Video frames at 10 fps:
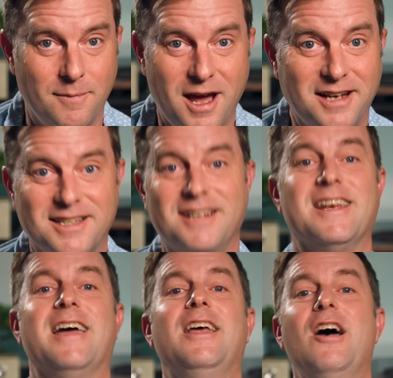I'm not done
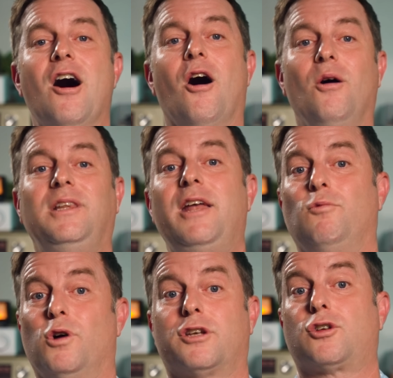yet. OLED
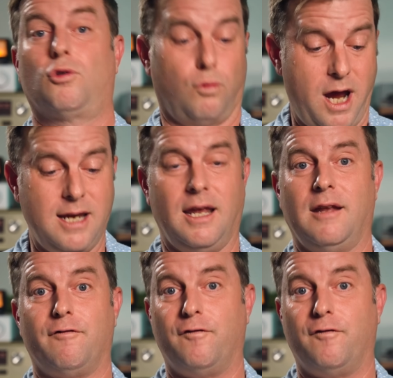works great in